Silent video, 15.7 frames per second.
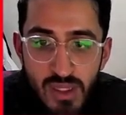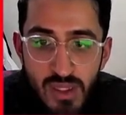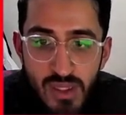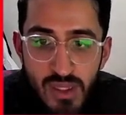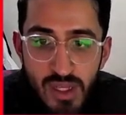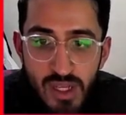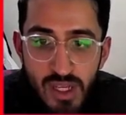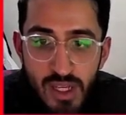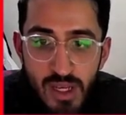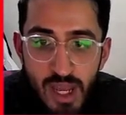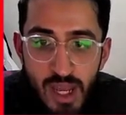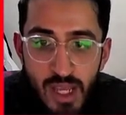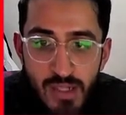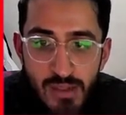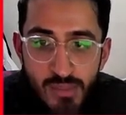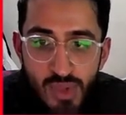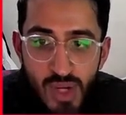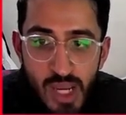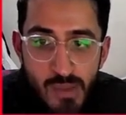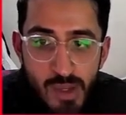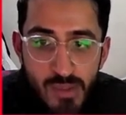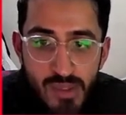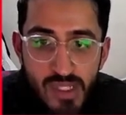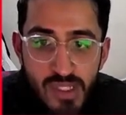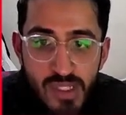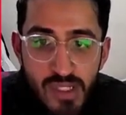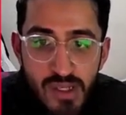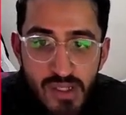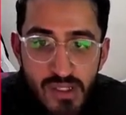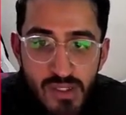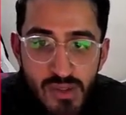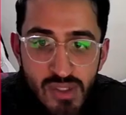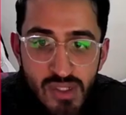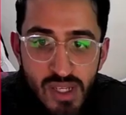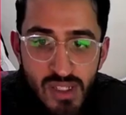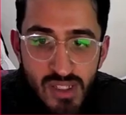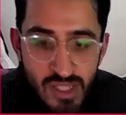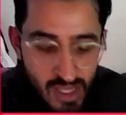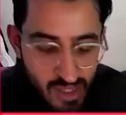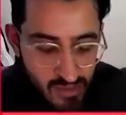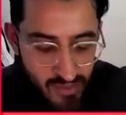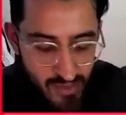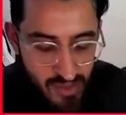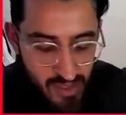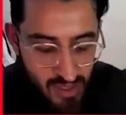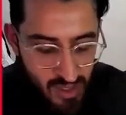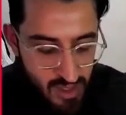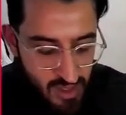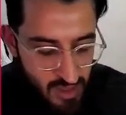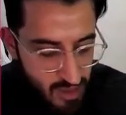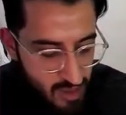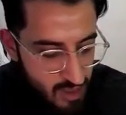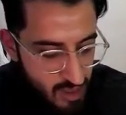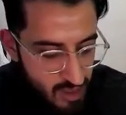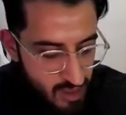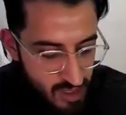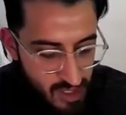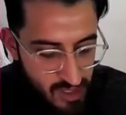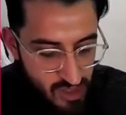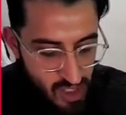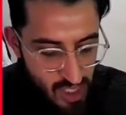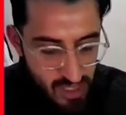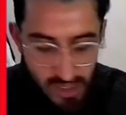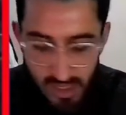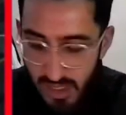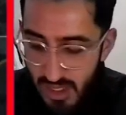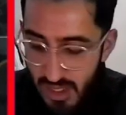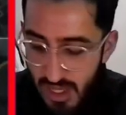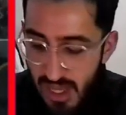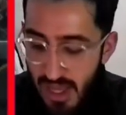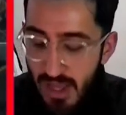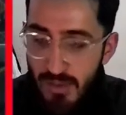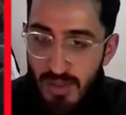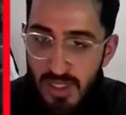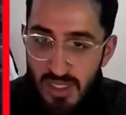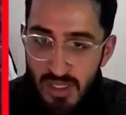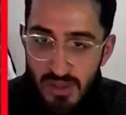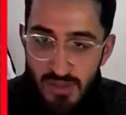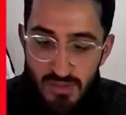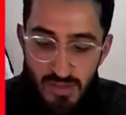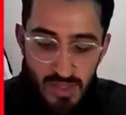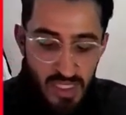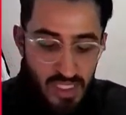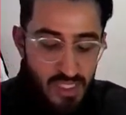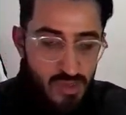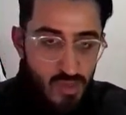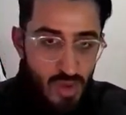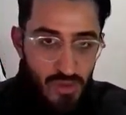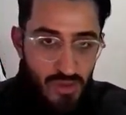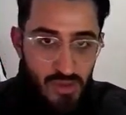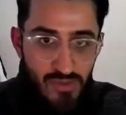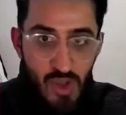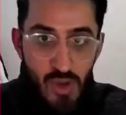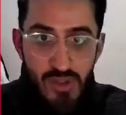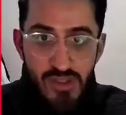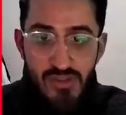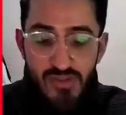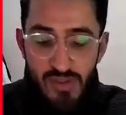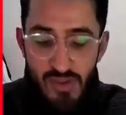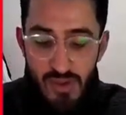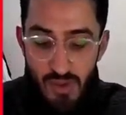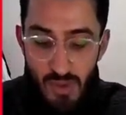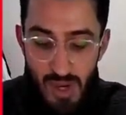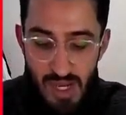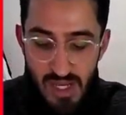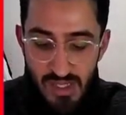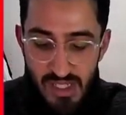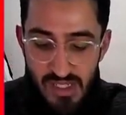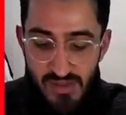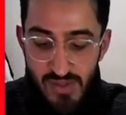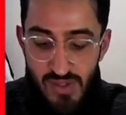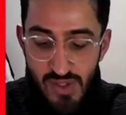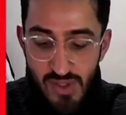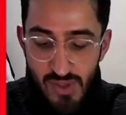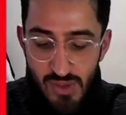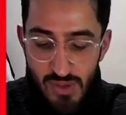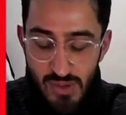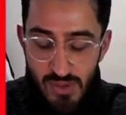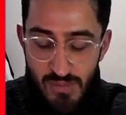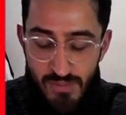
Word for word: Uh, and Primeape sucks, so it's nice to have uh, kind of changed to that. Needed one of those for a while, that's for sure.